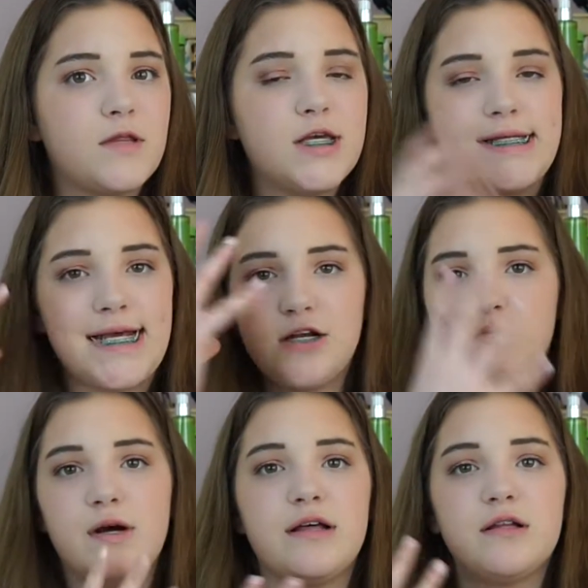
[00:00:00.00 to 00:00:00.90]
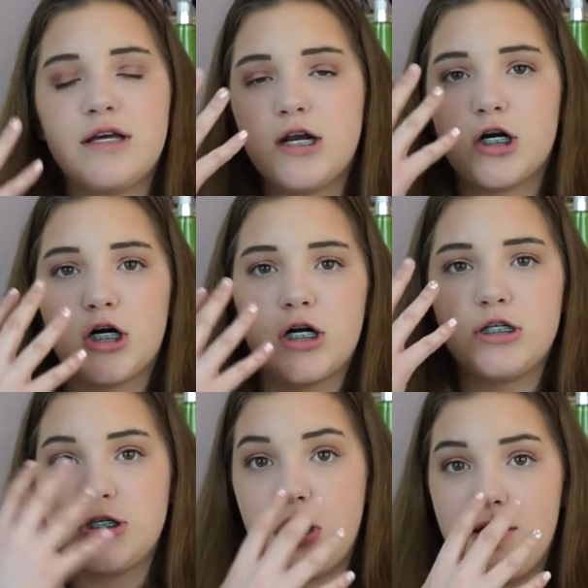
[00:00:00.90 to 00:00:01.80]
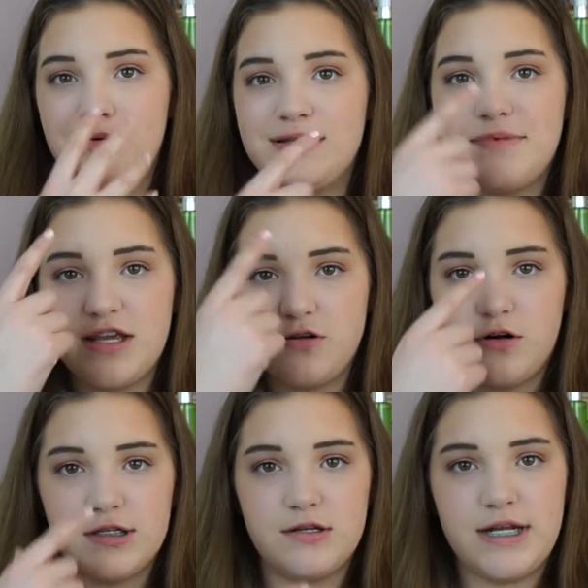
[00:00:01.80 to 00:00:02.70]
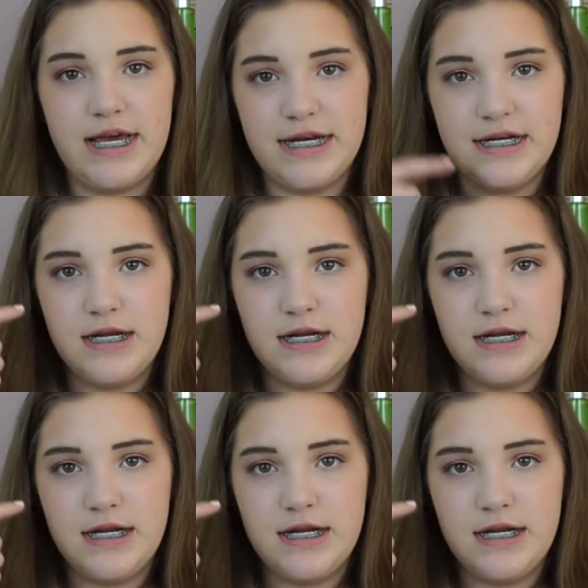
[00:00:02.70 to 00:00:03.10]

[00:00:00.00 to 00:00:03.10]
you set your oilier zones, but then you can also take it